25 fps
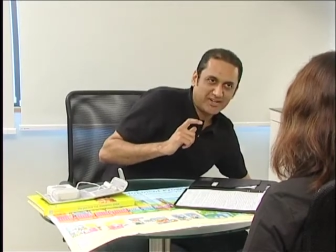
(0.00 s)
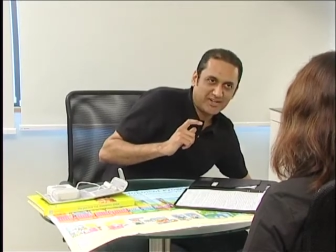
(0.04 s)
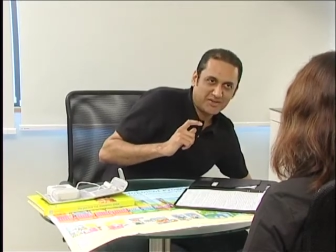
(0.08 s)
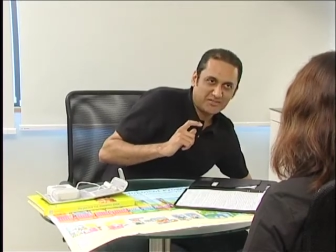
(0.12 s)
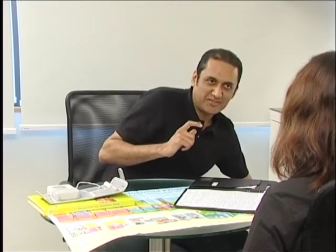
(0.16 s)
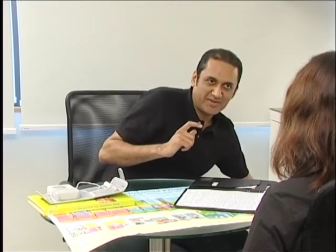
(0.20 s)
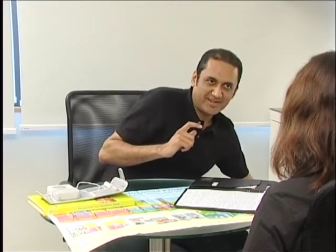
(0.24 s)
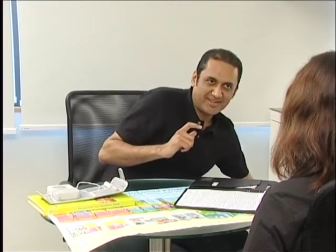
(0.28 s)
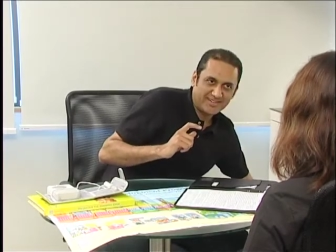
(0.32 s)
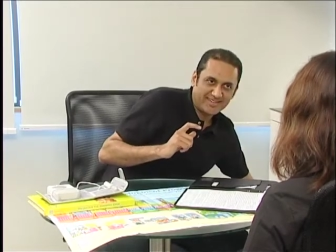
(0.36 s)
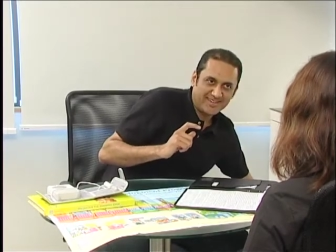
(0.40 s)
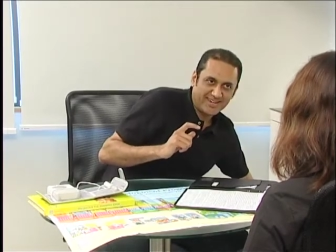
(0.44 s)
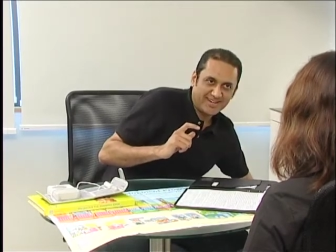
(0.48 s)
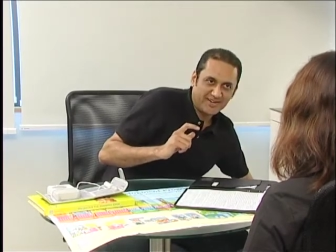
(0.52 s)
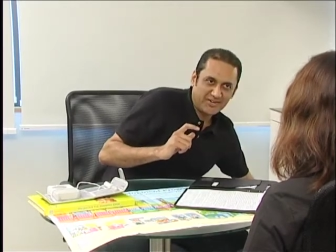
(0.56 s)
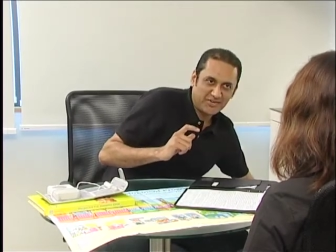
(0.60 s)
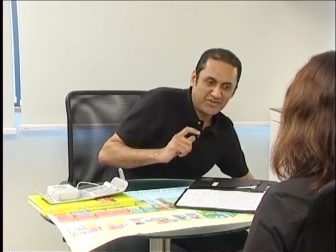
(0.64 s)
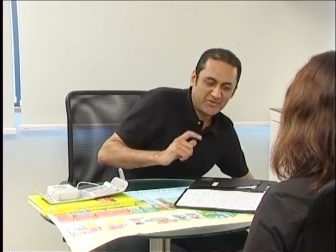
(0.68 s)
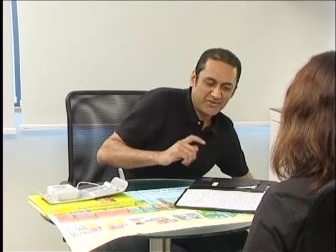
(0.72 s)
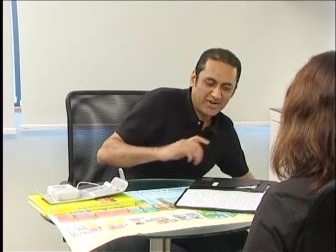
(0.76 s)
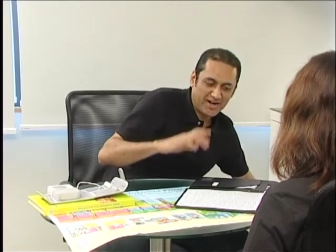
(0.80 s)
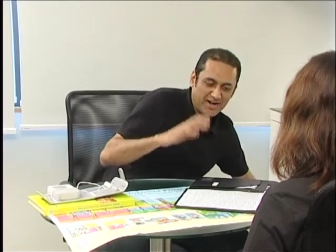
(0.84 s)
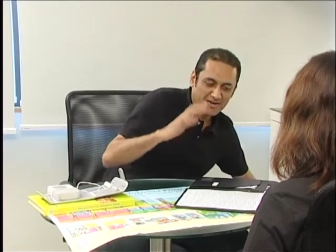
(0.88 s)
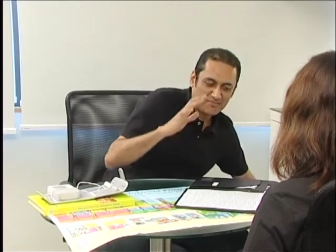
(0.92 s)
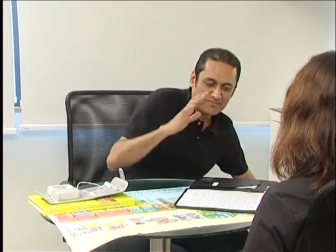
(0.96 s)
you about that, all
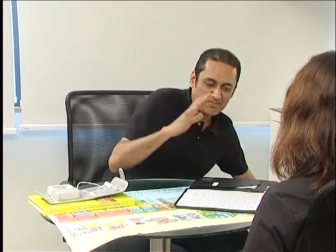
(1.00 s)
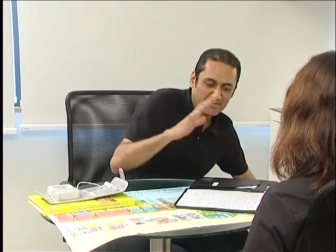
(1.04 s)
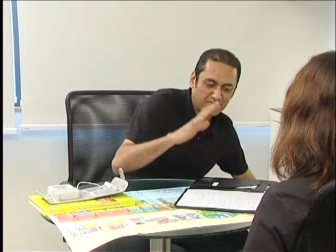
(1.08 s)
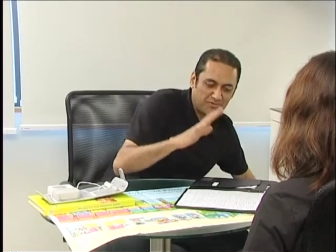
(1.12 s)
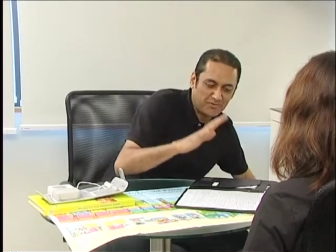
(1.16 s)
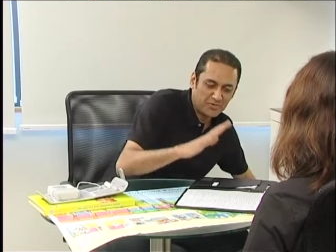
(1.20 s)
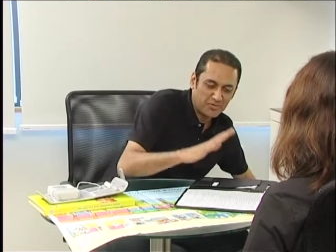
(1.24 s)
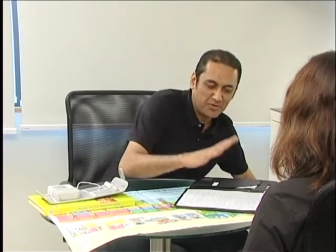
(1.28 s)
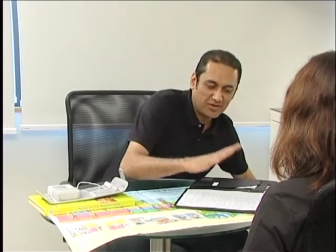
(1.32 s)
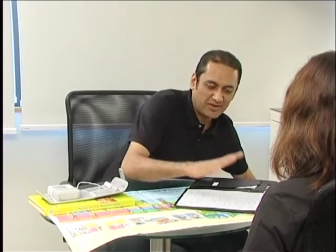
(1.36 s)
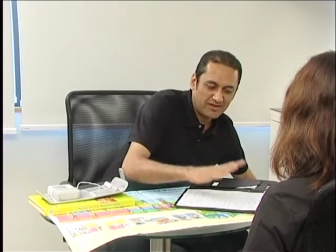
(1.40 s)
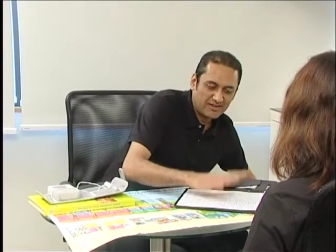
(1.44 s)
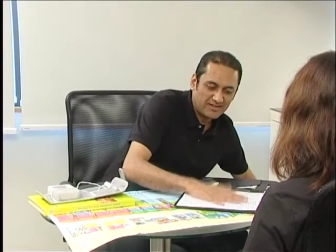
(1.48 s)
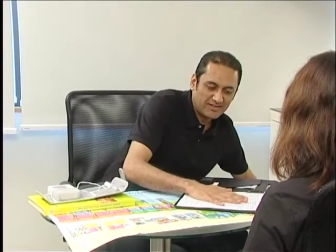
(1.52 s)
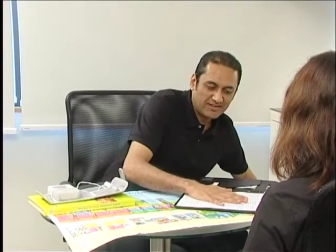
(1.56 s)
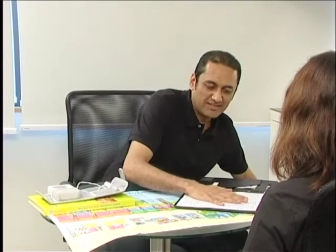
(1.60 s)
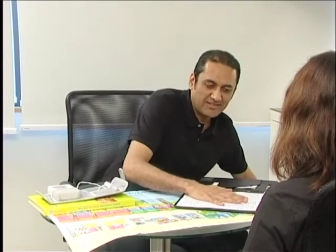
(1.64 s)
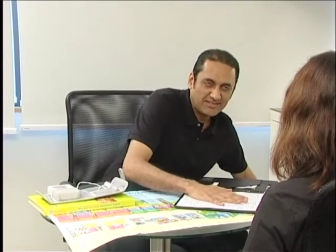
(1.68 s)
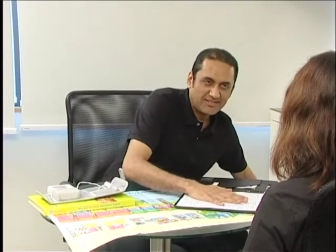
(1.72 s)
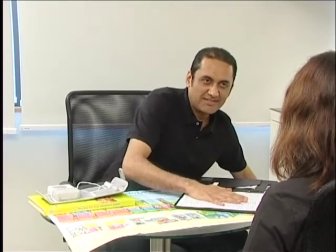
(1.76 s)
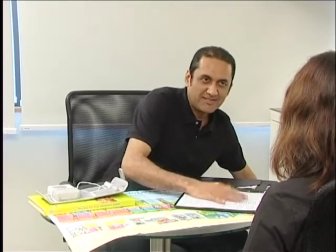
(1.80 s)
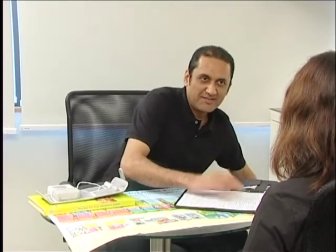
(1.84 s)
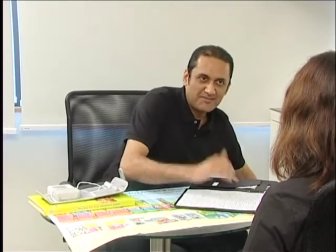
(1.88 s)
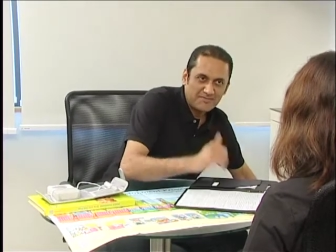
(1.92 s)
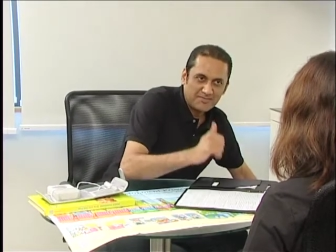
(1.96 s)
right, before
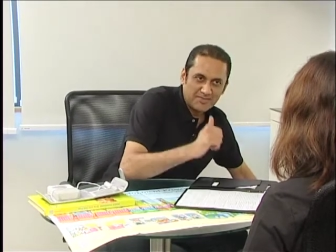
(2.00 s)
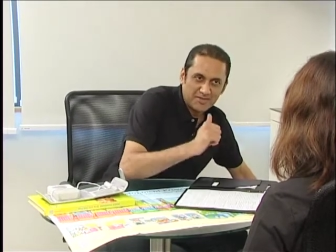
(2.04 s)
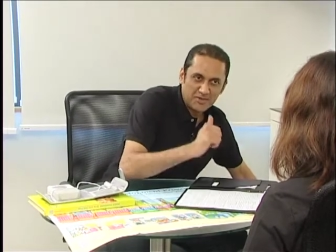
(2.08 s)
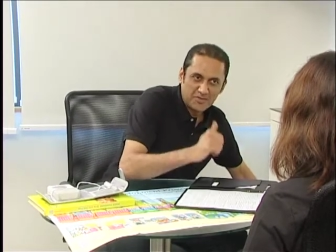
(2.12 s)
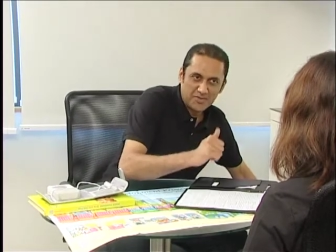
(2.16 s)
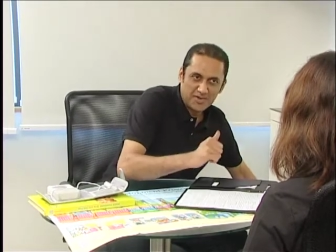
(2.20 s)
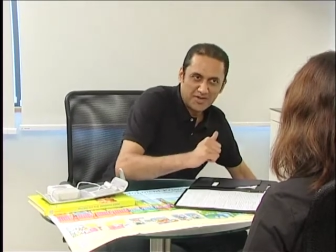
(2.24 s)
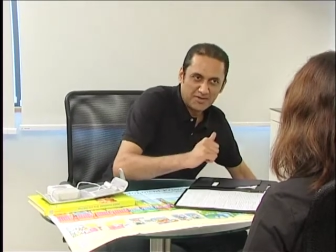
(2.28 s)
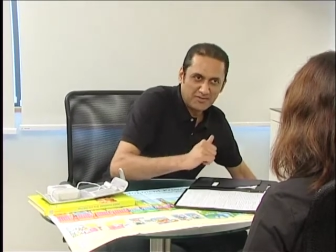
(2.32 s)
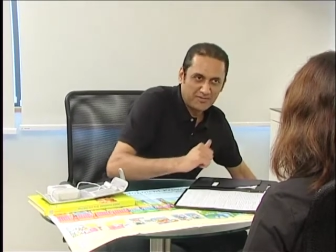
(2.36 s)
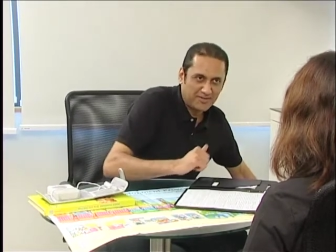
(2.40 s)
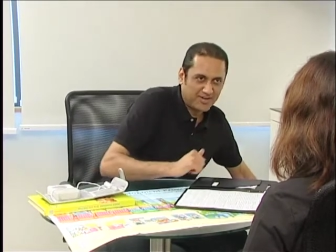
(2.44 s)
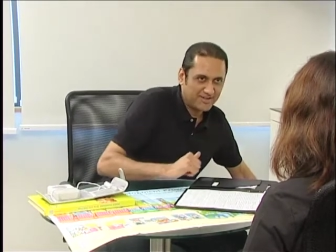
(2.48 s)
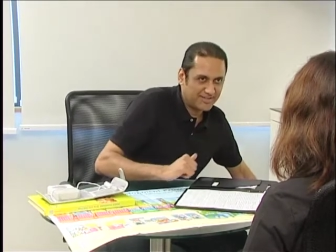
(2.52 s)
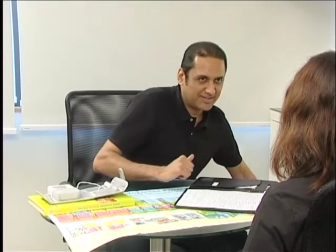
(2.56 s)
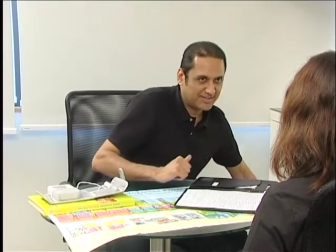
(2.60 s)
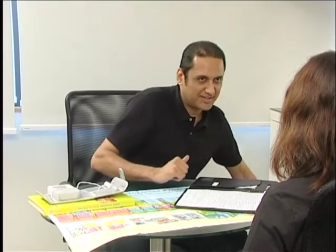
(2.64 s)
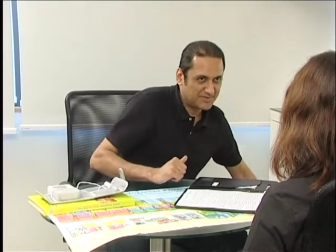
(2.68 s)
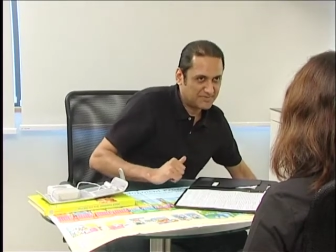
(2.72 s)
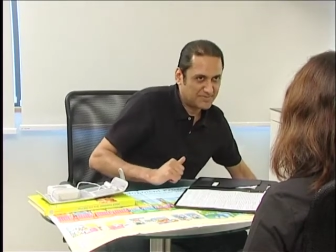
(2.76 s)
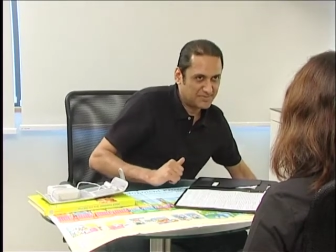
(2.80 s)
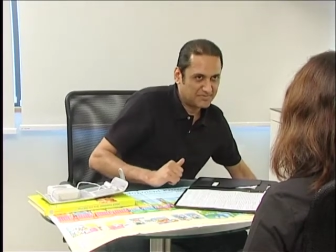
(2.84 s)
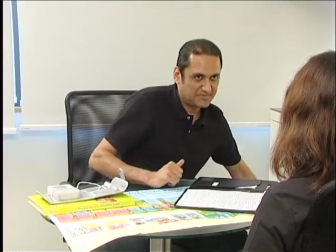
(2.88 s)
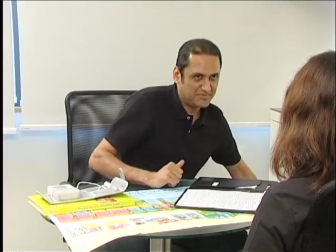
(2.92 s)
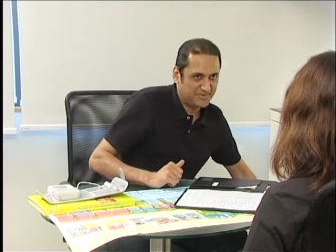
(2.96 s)
you make a final
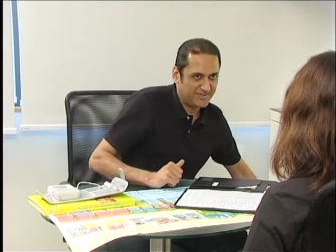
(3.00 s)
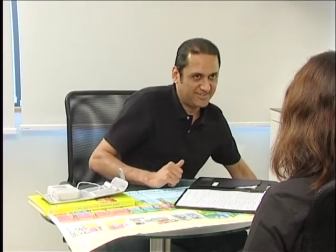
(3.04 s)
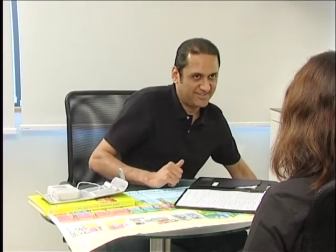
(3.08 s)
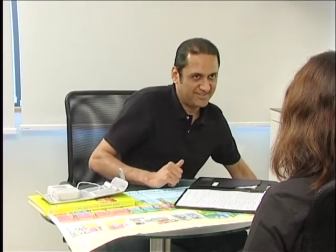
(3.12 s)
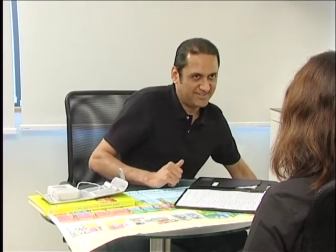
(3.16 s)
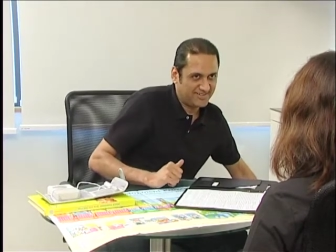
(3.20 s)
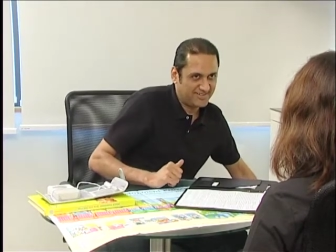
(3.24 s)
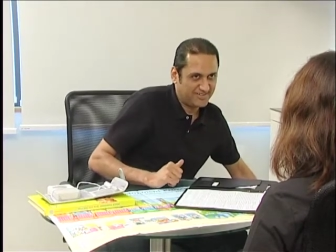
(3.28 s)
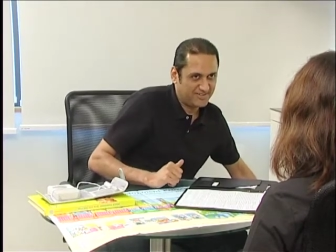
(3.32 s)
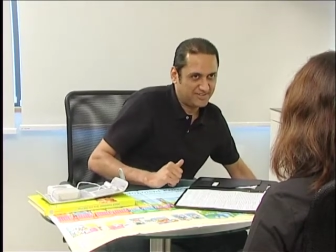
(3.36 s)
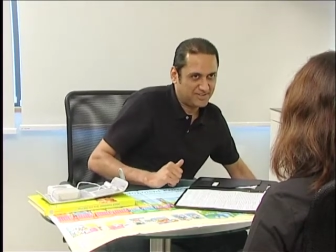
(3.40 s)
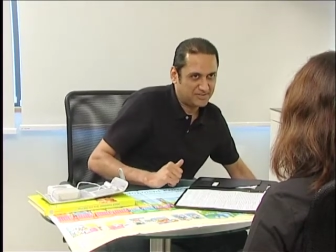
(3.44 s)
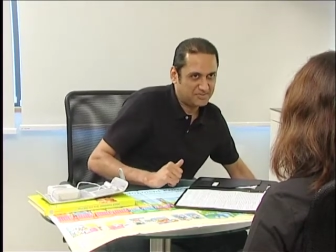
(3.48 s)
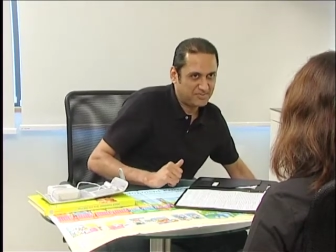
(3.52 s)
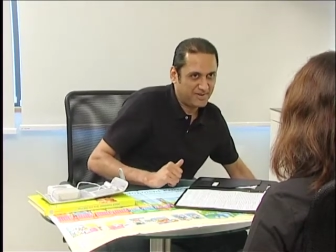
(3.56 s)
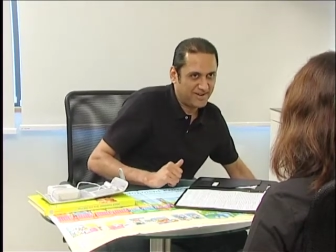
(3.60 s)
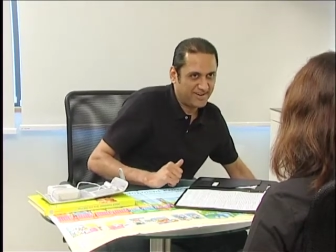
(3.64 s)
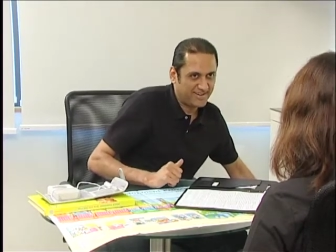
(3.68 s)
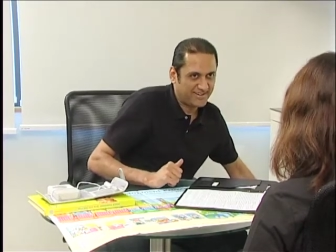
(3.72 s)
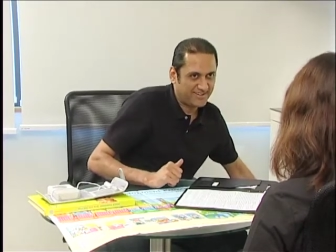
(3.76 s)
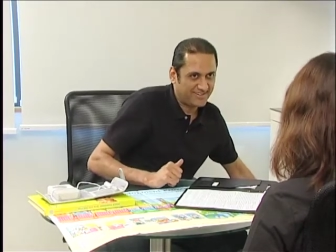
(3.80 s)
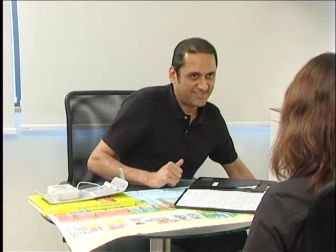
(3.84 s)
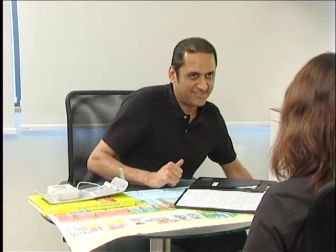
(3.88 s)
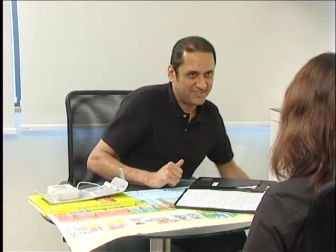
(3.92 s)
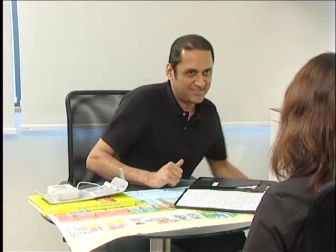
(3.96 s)
commitment to this
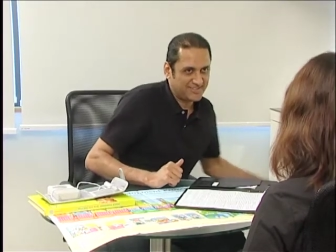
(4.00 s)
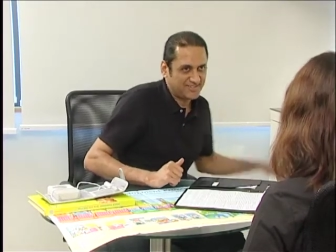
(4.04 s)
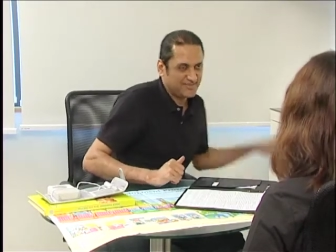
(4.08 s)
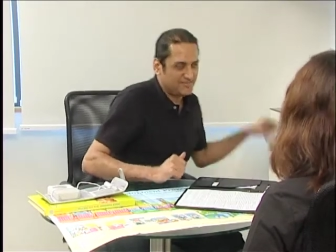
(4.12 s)
package.